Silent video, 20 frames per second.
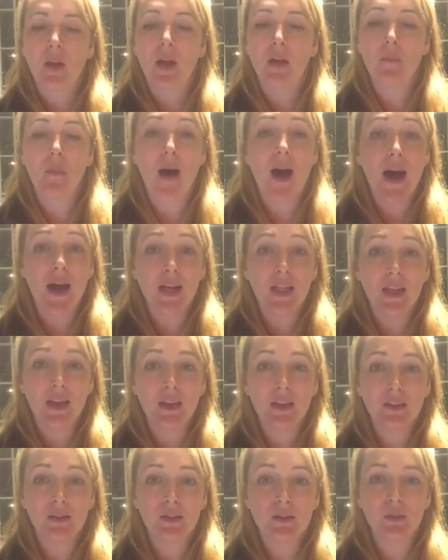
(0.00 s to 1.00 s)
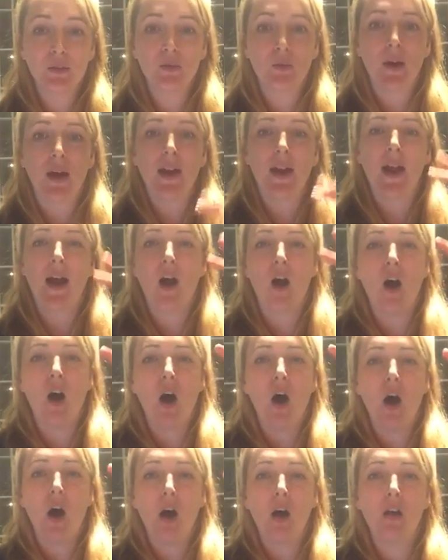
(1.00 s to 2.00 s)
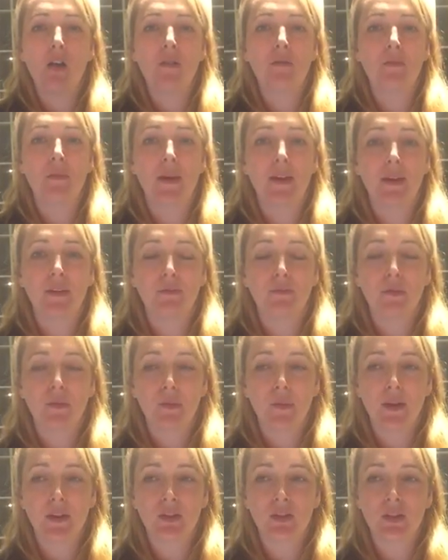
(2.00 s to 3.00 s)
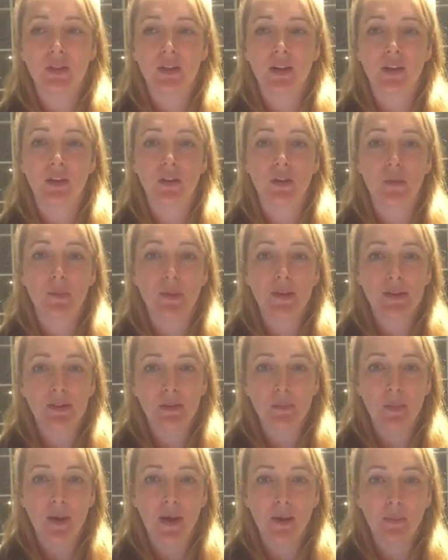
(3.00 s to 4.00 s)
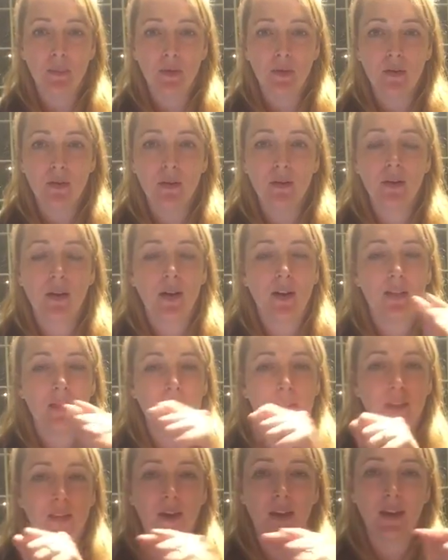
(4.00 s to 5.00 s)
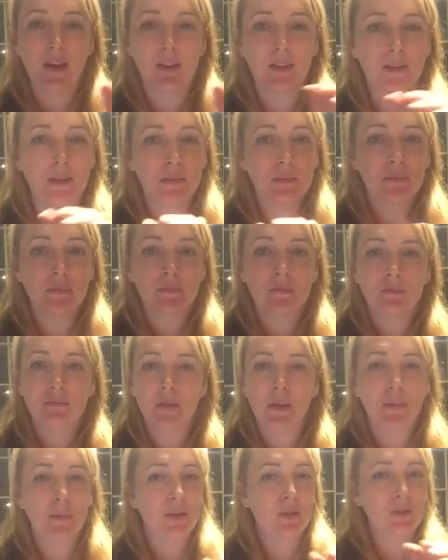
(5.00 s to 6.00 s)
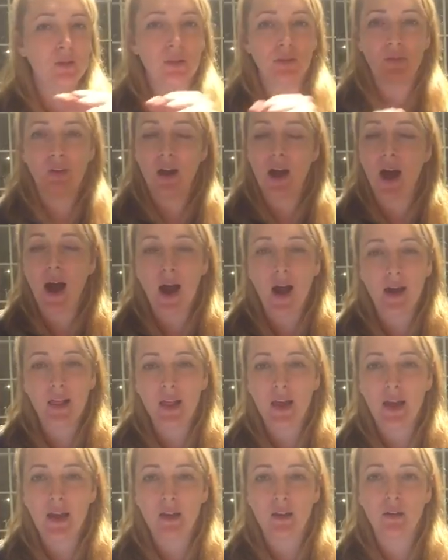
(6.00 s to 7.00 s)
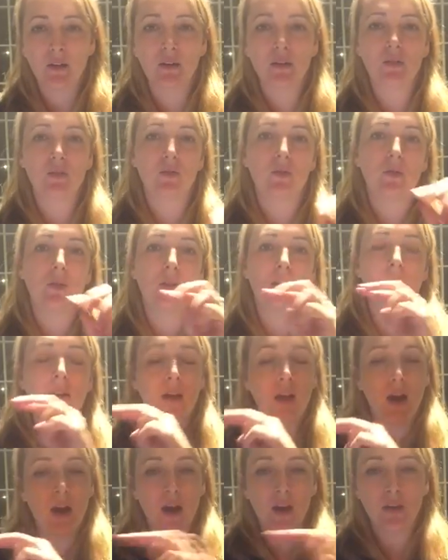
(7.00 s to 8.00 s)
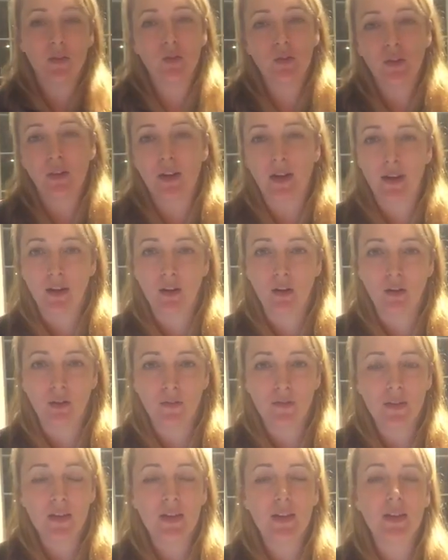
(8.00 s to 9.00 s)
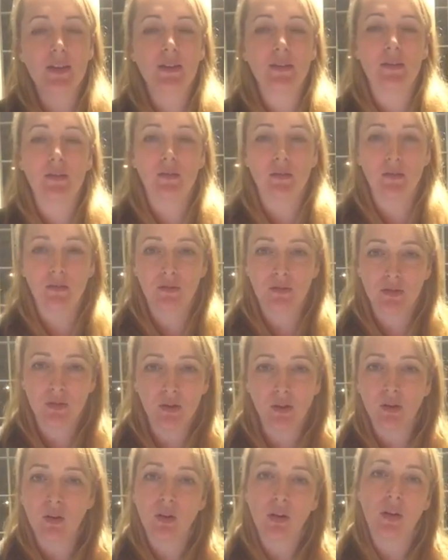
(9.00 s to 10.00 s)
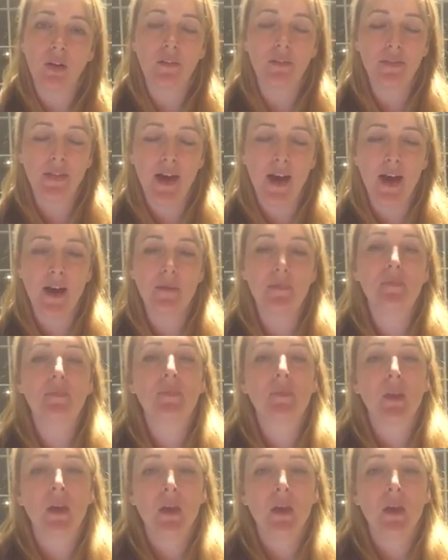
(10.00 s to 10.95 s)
I like to write all of my information down on a piece of paper and then like maybe use different highlighters or underline all of this or circle all of that.